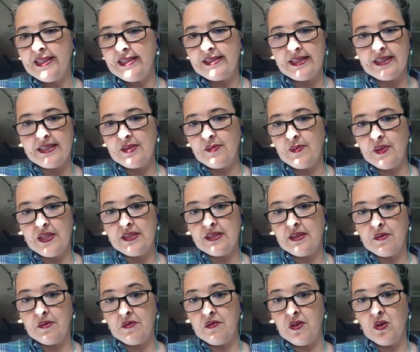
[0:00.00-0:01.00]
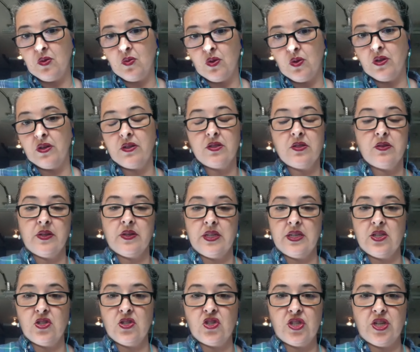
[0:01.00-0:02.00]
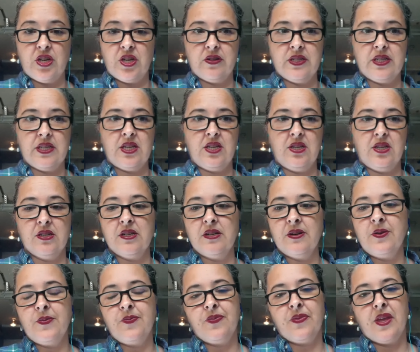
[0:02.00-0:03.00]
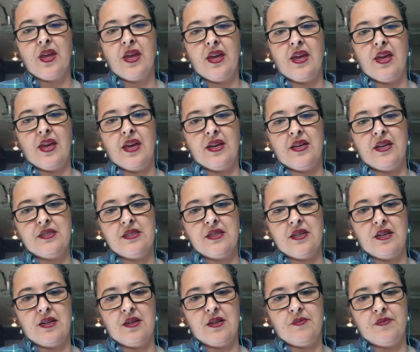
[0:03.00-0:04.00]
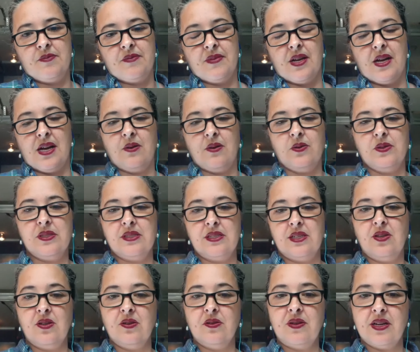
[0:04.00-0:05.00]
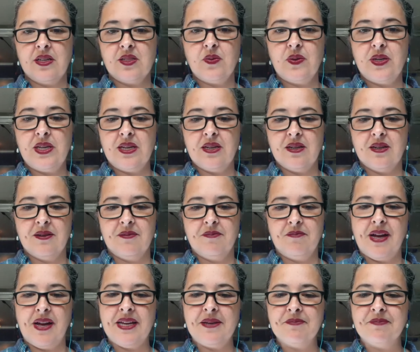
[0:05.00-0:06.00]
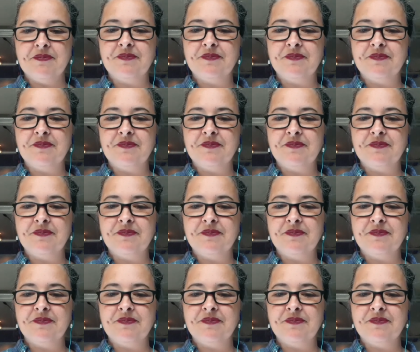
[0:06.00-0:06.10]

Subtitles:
sends me some of their work so I can share it here. And I will see you next week. Bye.